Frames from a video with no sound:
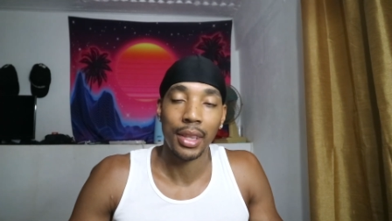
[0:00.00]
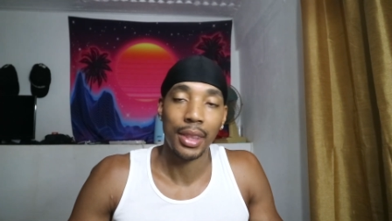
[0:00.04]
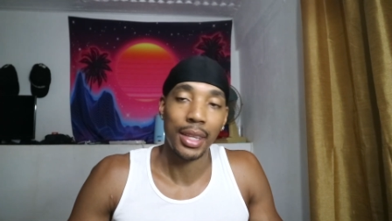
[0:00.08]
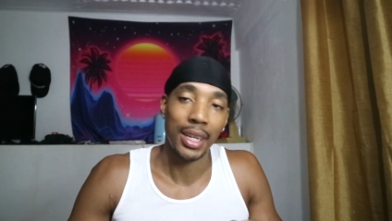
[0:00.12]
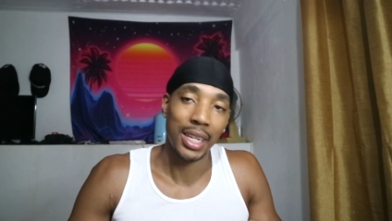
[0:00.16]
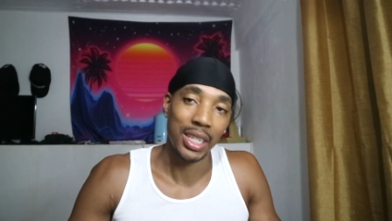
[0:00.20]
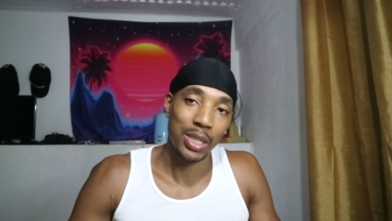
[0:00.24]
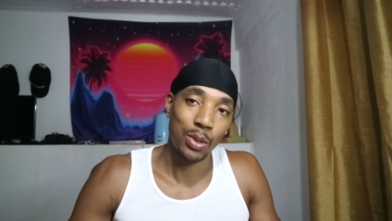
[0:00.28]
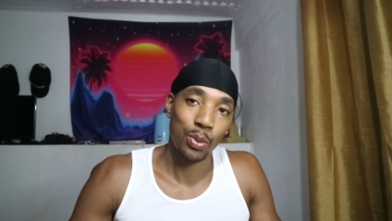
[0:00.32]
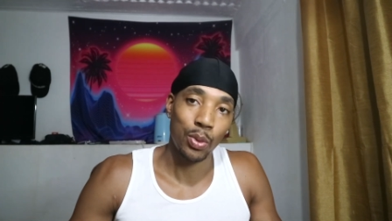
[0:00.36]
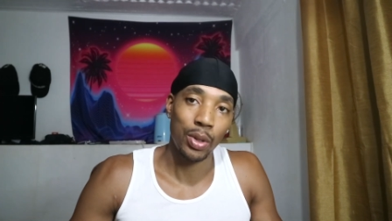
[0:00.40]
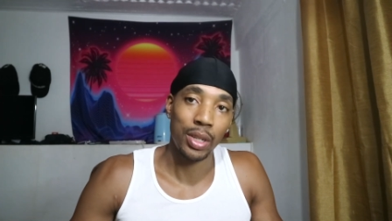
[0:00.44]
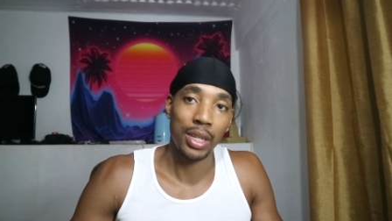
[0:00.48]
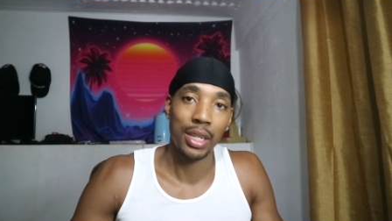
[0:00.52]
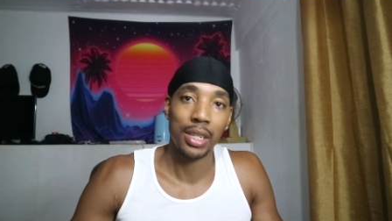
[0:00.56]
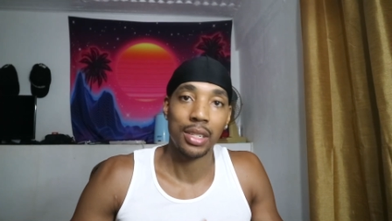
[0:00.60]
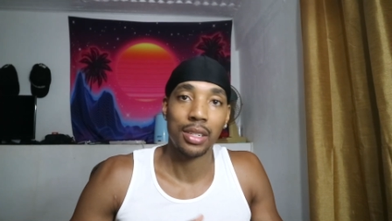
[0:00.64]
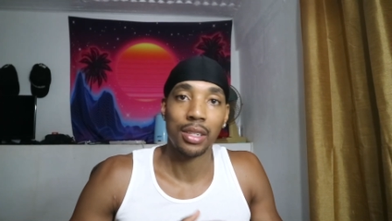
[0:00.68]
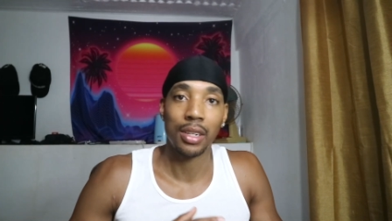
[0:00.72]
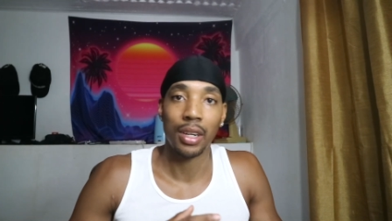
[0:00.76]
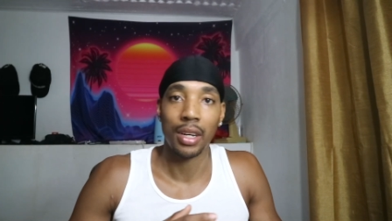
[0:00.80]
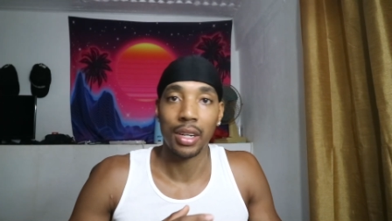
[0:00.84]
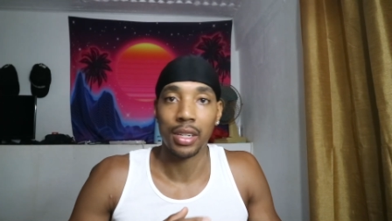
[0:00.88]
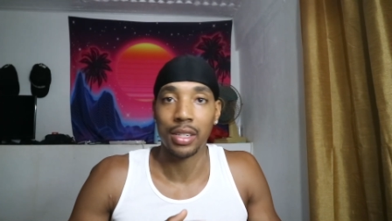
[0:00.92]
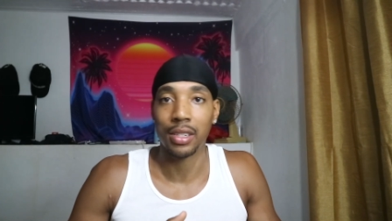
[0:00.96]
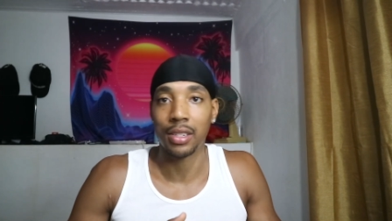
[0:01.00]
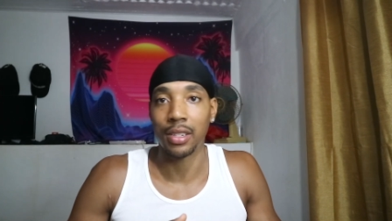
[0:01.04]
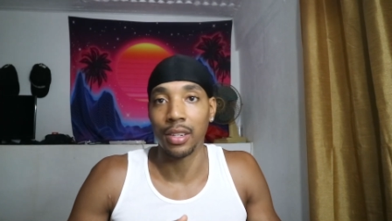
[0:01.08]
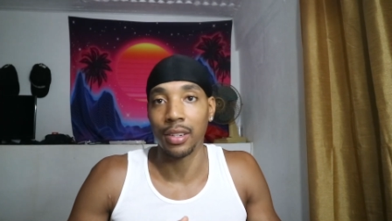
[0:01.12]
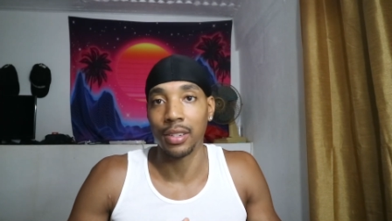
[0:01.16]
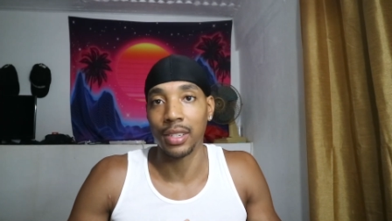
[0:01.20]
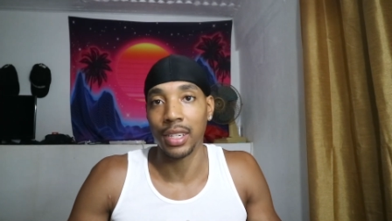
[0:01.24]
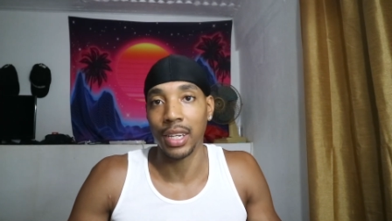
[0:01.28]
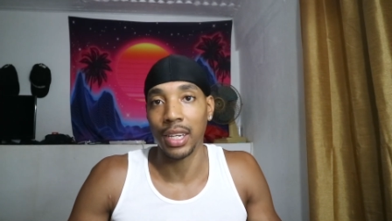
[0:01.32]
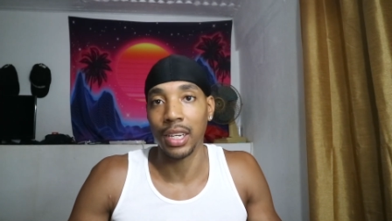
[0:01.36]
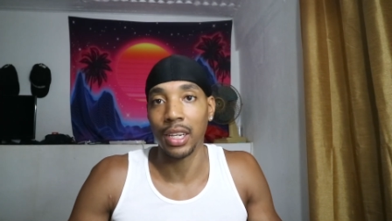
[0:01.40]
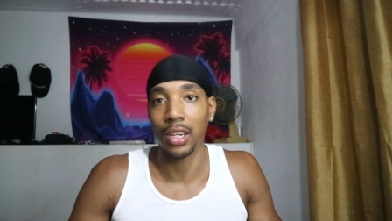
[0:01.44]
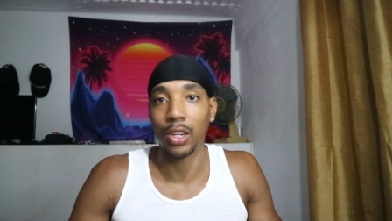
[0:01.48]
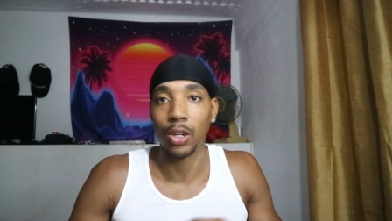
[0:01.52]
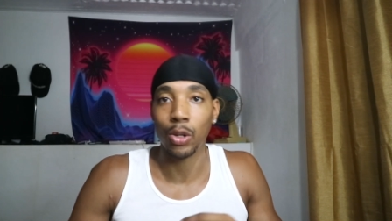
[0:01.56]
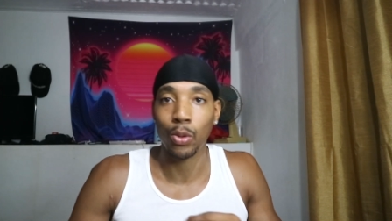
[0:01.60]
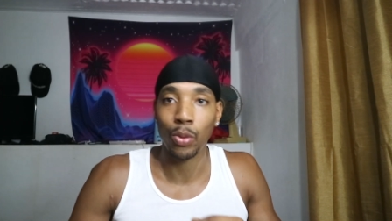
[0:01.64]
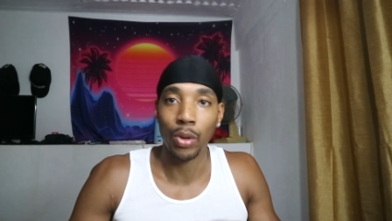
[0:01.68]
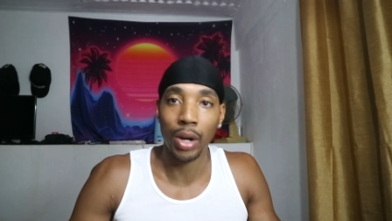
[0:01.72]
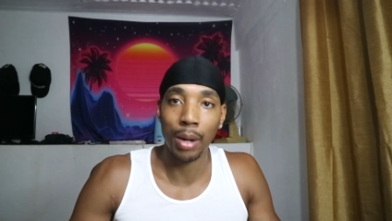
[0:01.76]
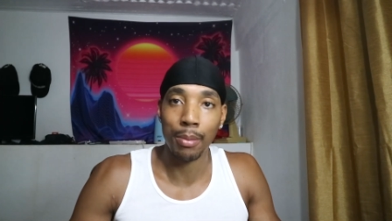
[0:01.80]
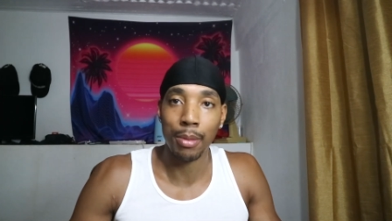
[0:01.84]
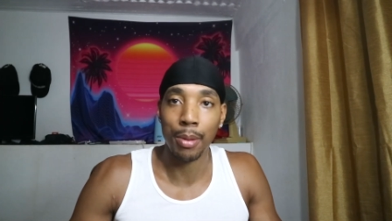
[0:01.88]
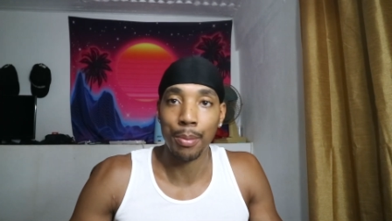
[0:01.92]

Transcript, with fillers: That's when it starts to say, you know what,